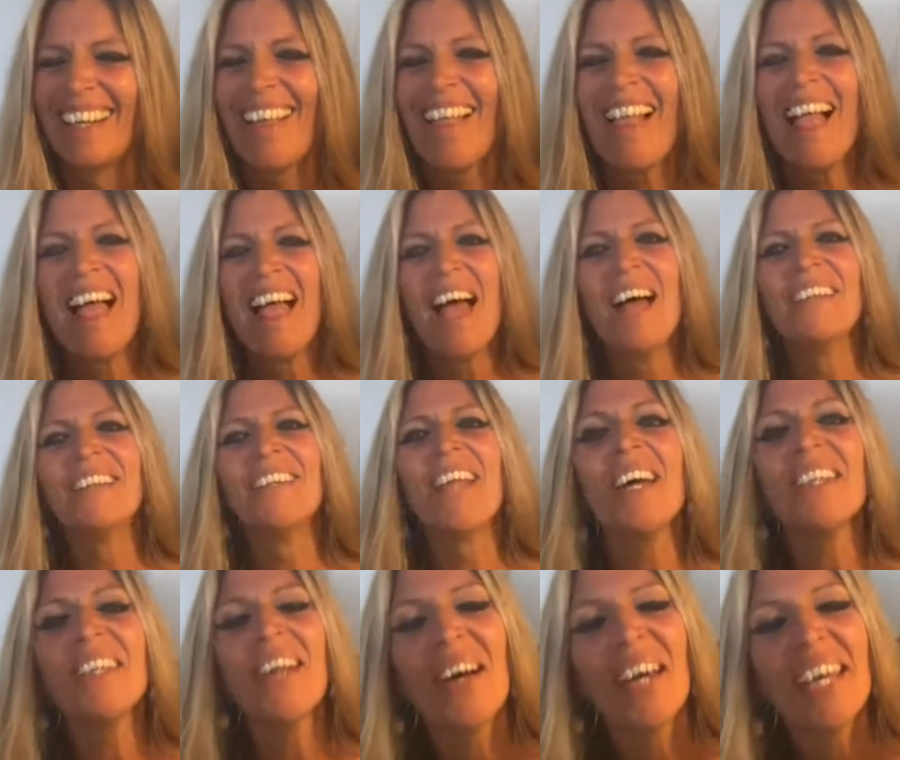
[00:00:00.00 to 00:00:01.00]
No,
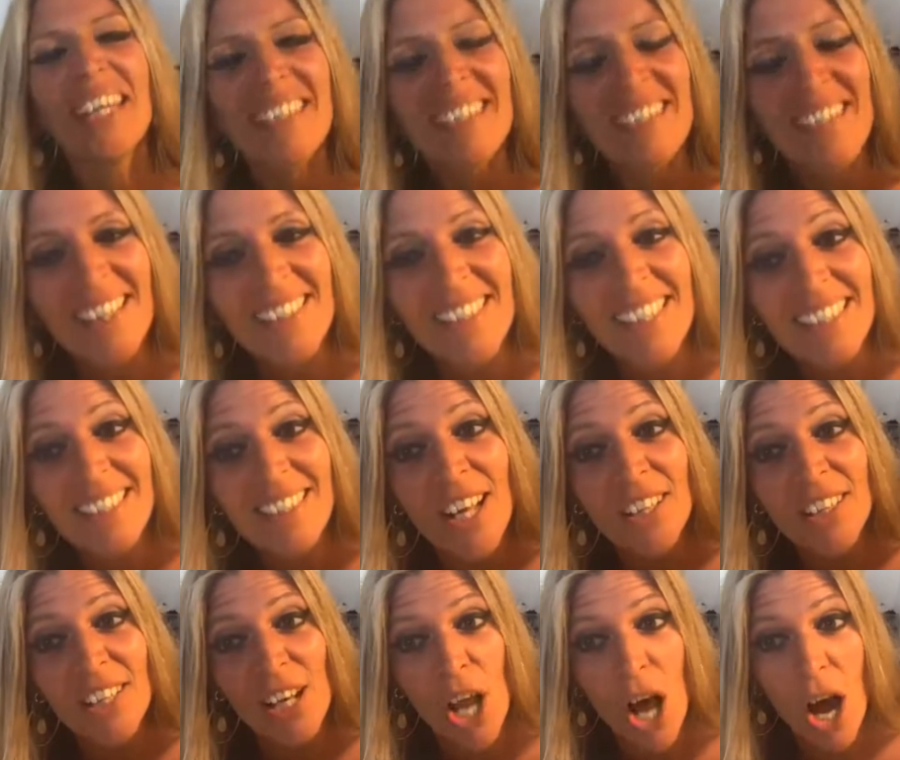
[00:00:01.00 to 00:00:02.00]
it's
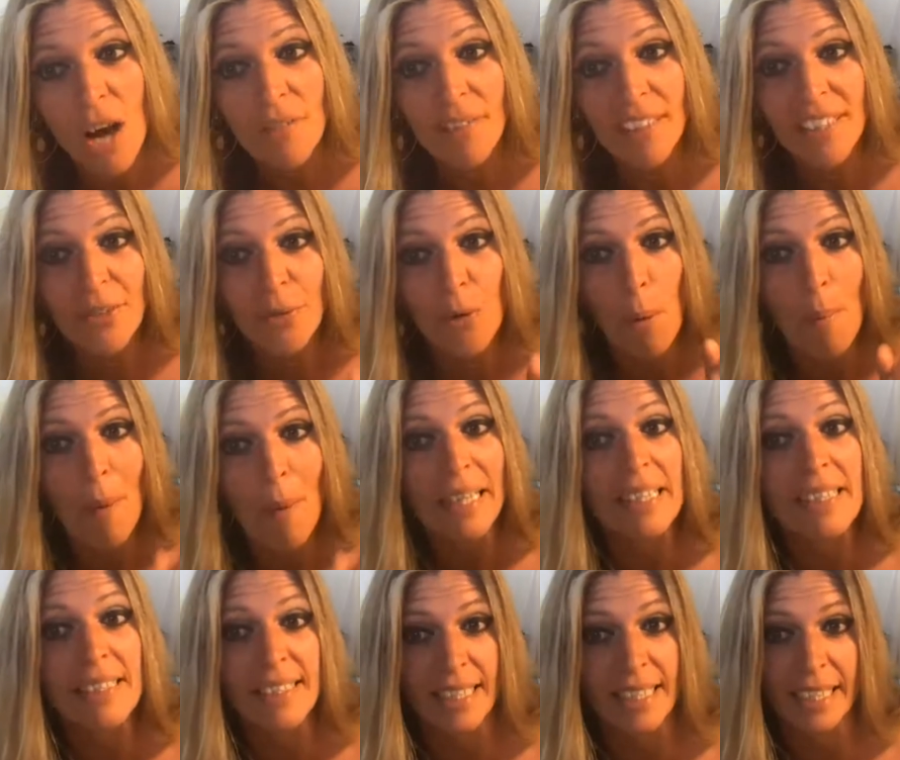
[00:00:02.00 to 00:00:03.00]
not love, it's
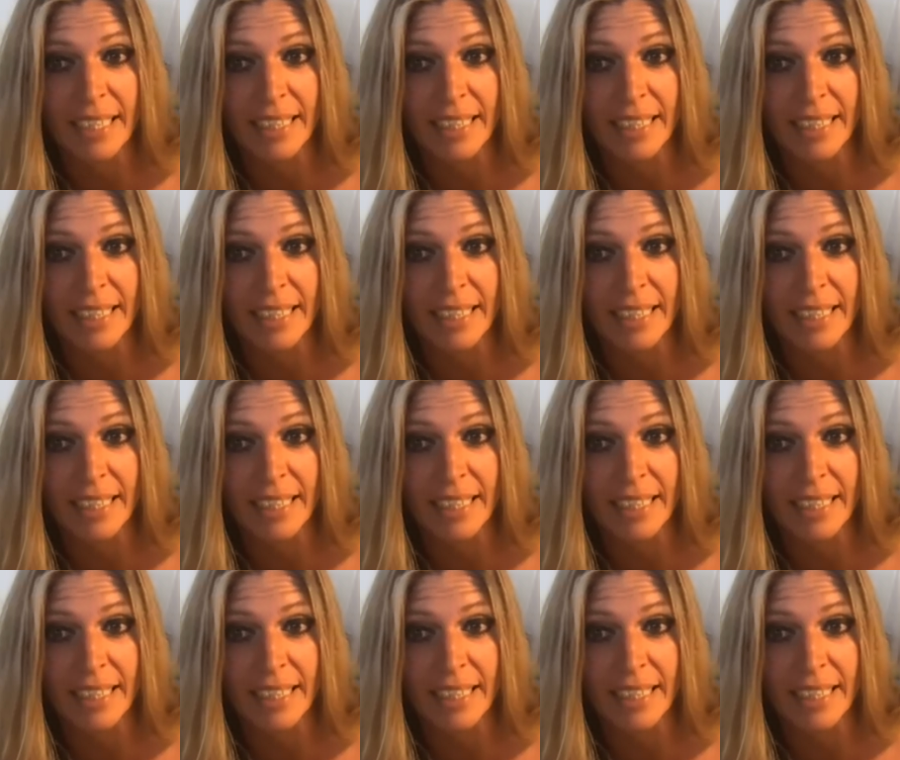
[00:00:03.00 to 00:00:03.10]
romantic.